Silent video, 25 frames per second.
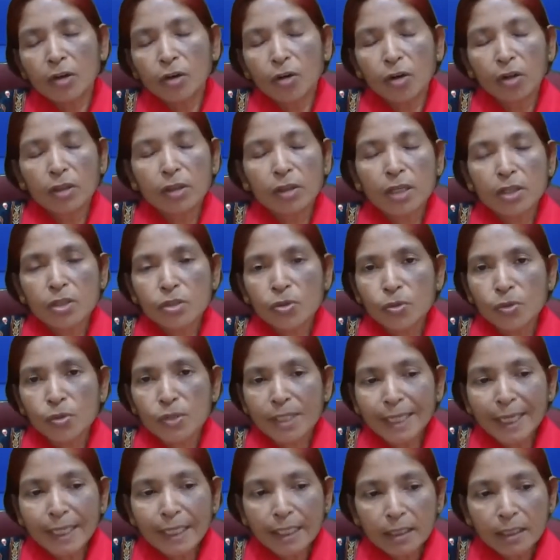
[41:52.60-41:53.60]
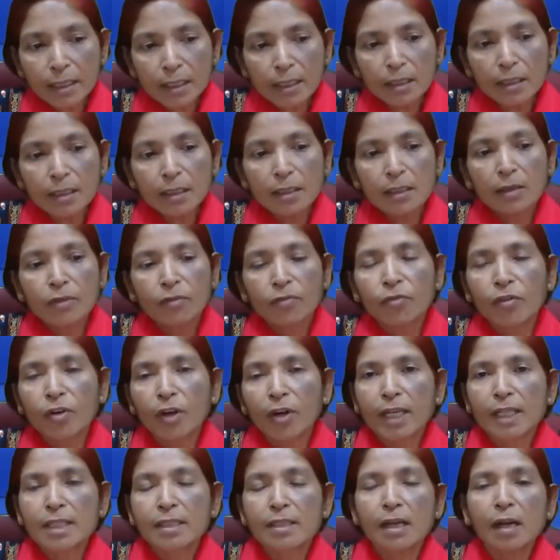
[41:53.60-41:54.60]
on the society,
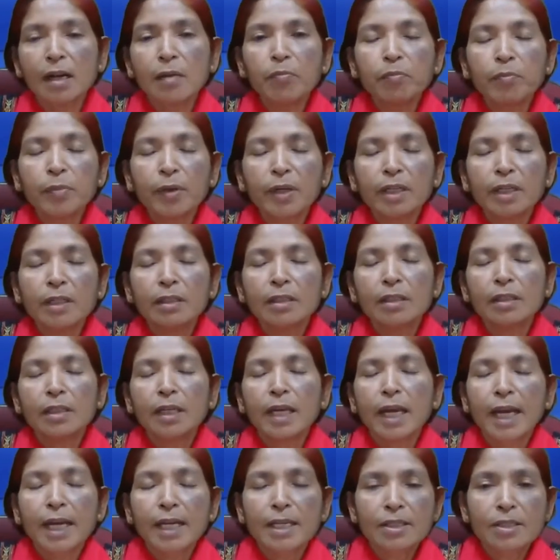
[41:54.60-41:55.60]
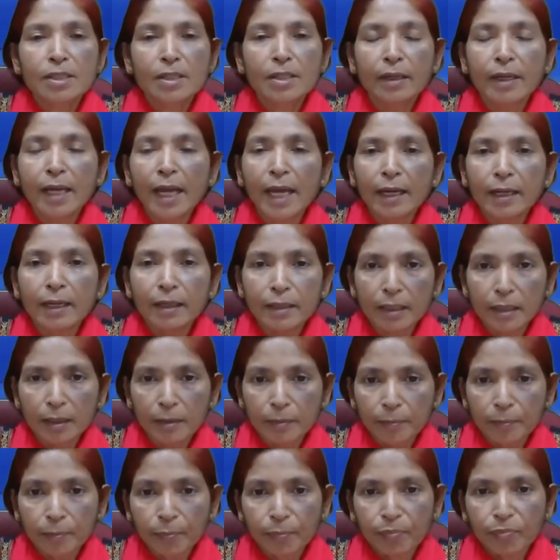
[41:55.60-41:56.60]
for example, externality.
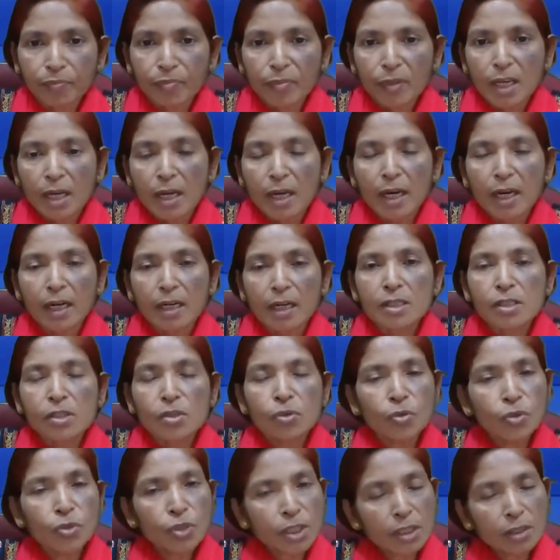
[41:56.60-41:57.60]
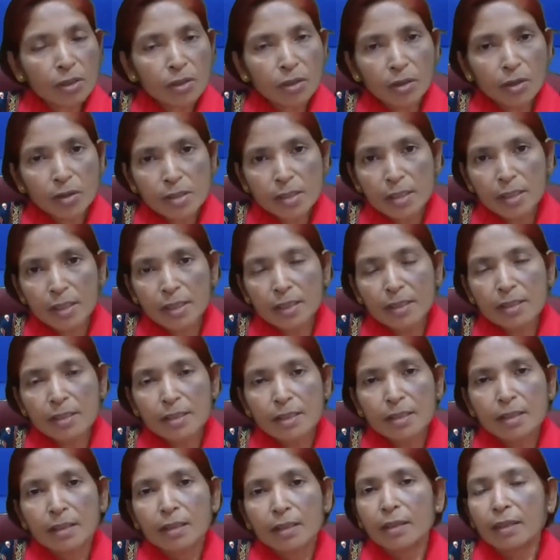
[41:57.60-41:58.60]
And social cost
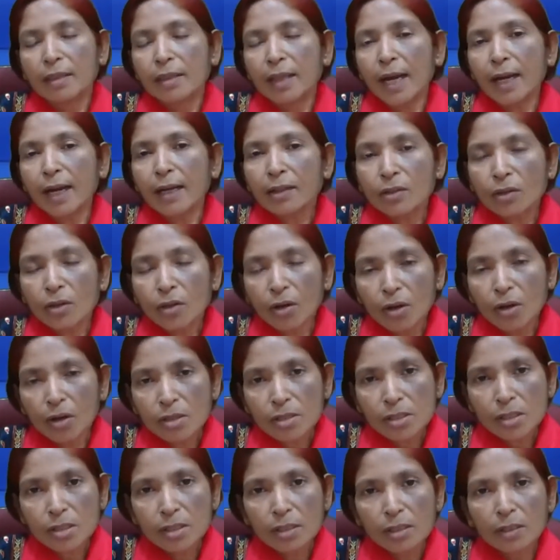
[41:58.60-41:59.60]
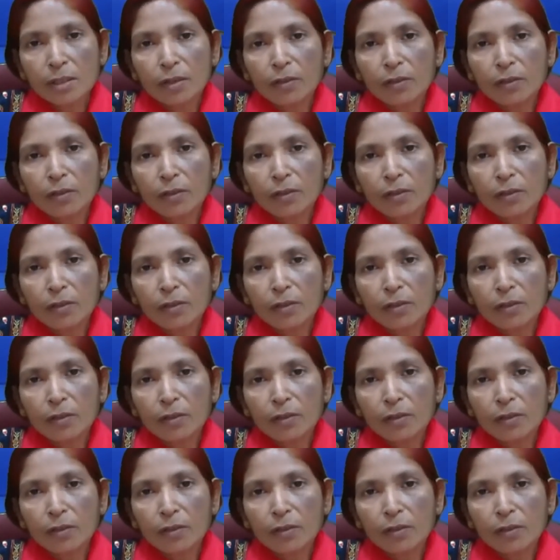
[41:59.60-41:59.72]
is that cost